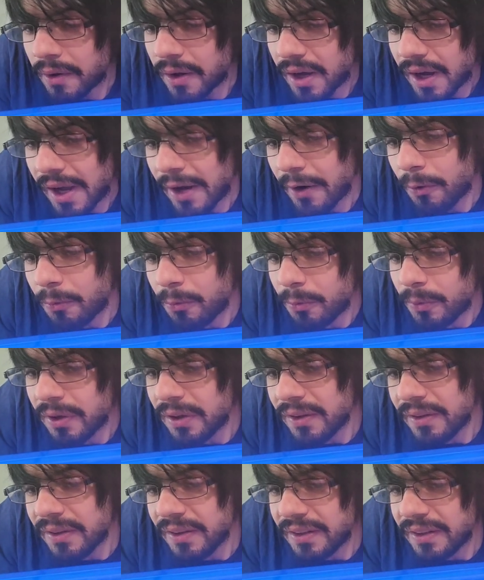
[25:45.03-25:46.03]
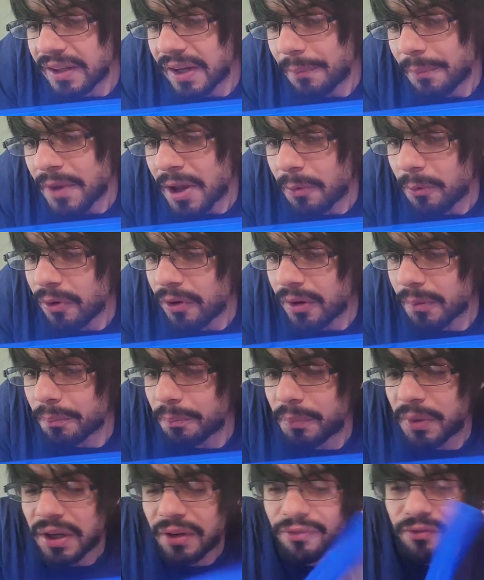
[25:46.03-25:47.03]
I'm not really a
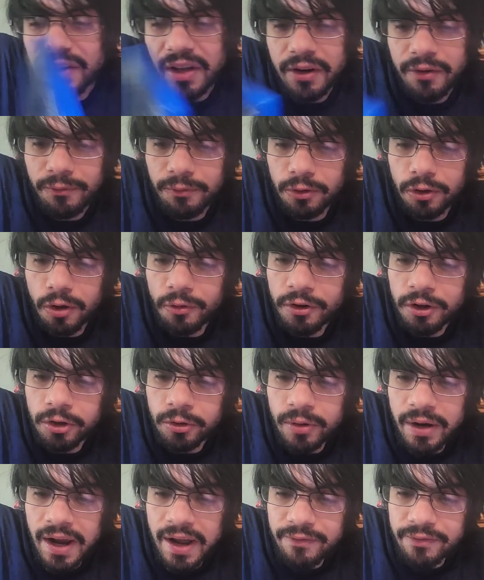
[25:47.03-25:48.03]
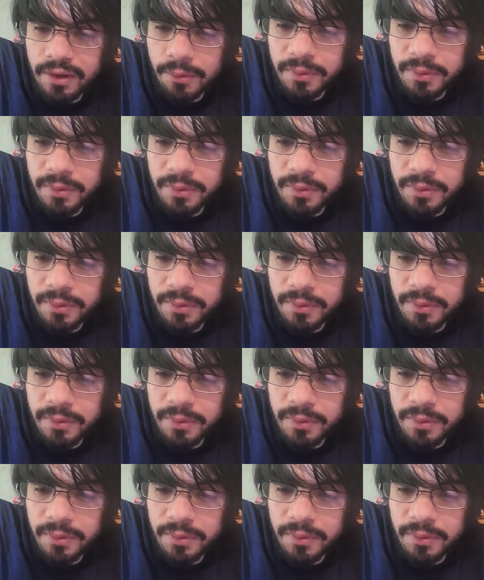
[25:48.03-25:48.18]
big fan of Lovecraft.